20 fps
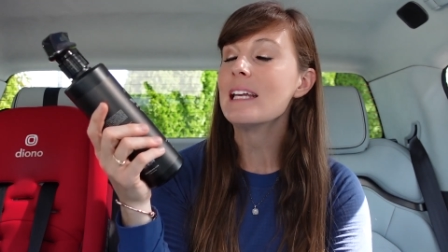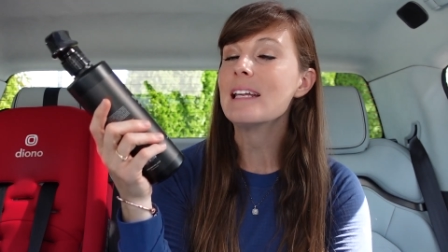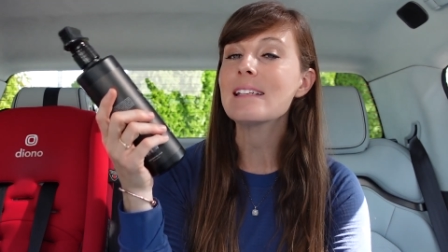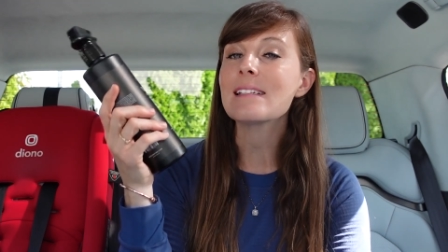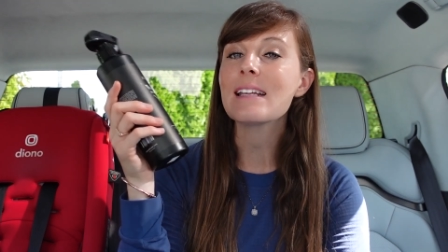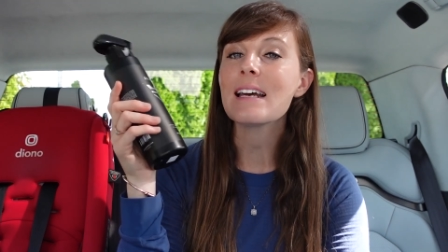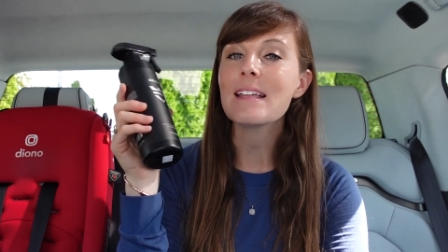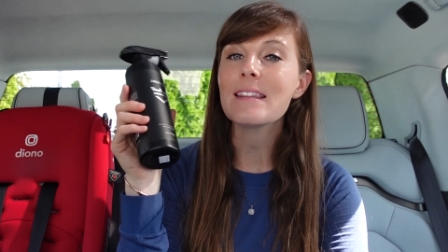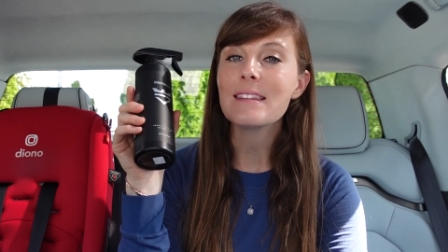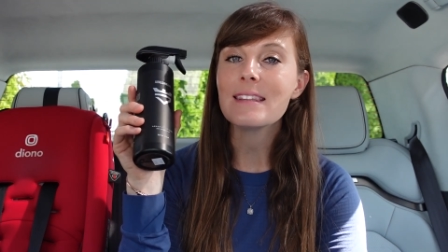is
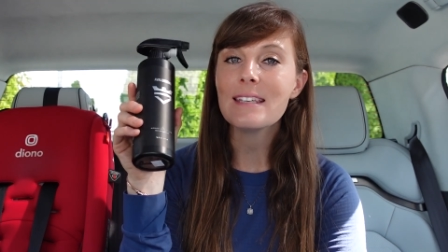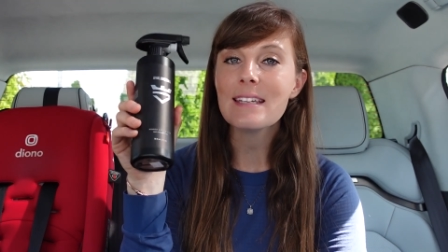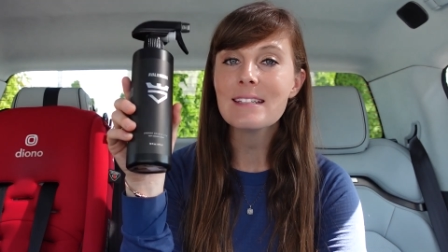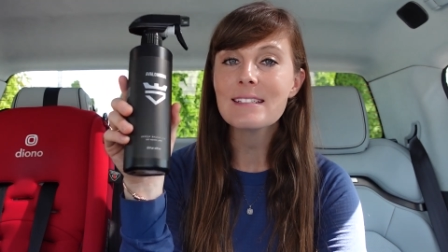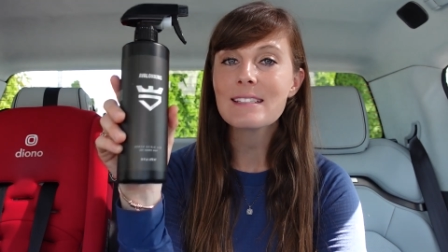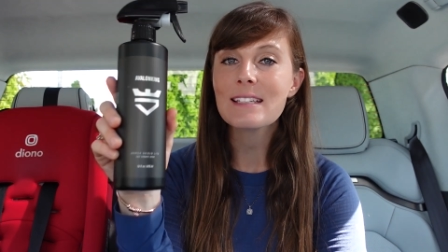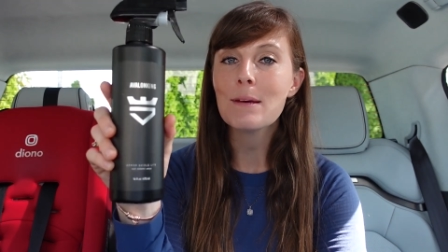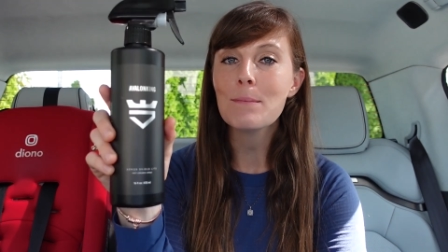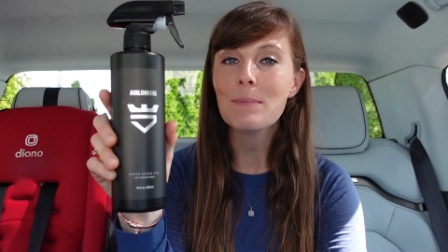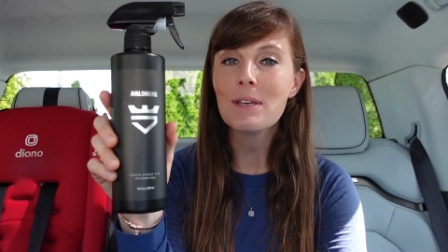that
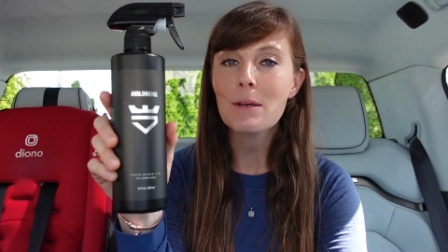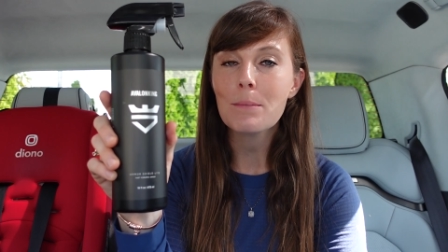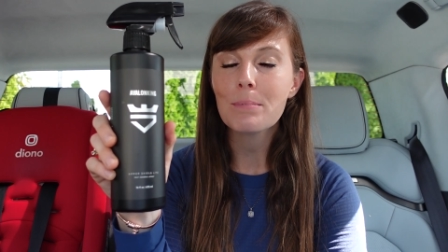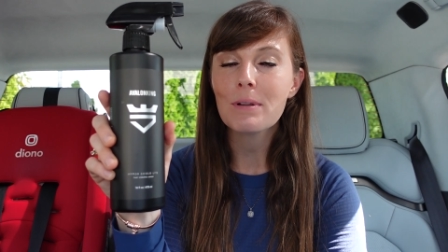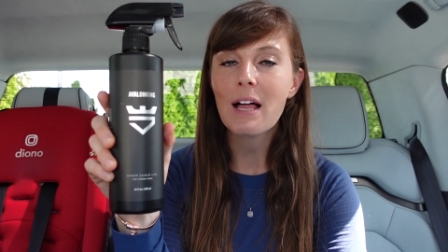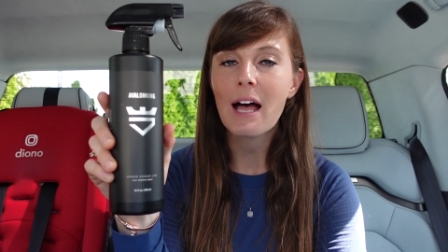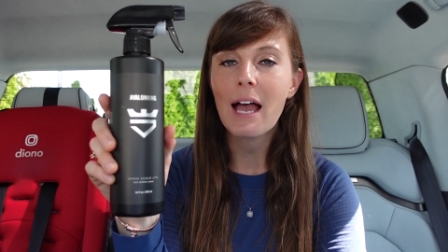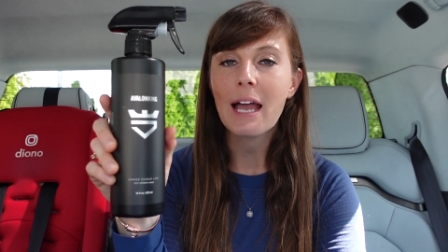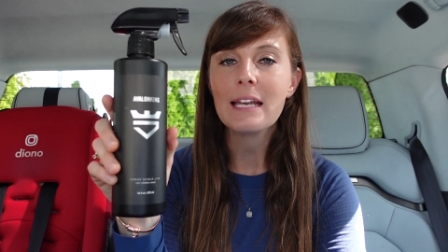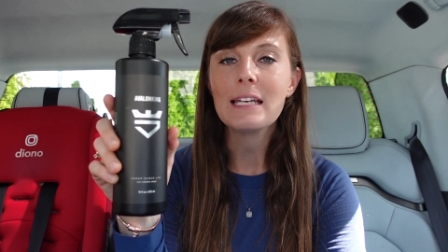this can be
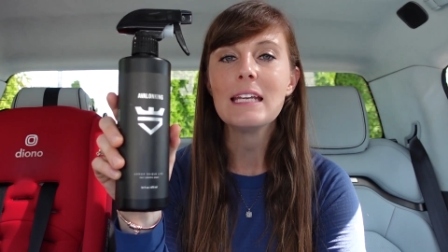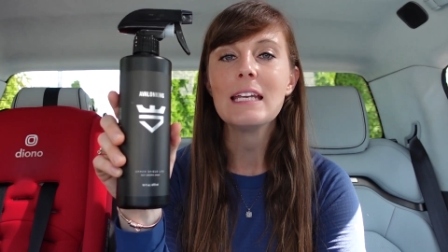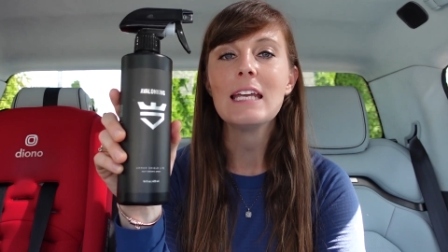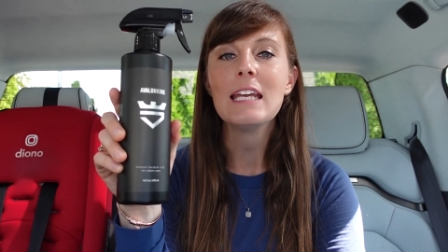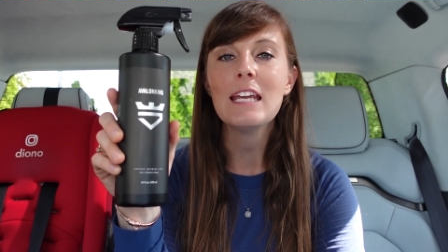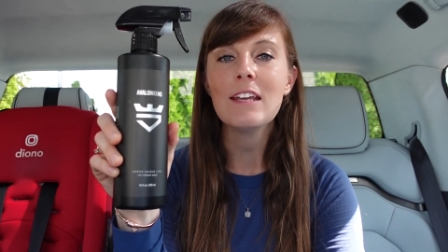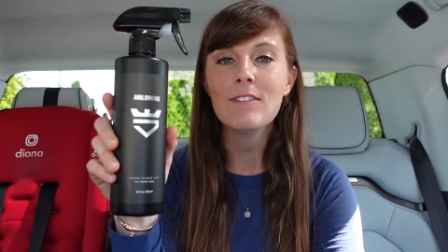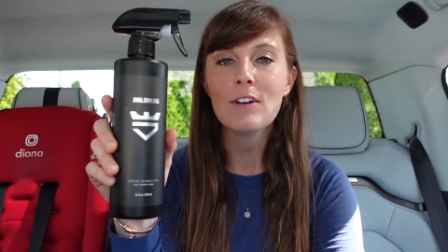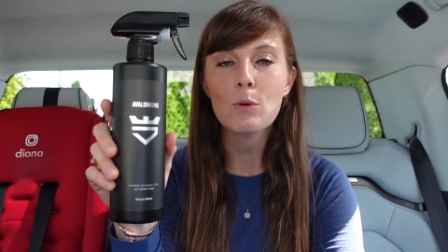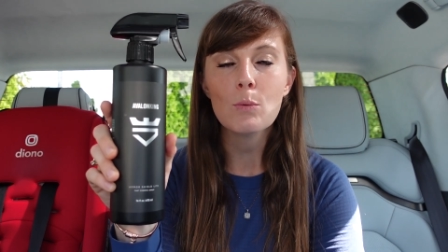applied
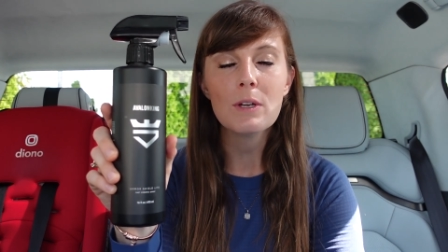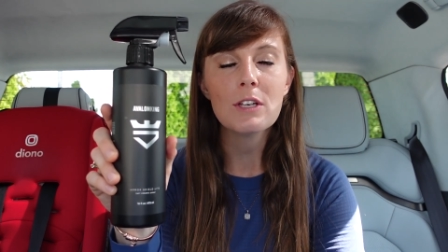even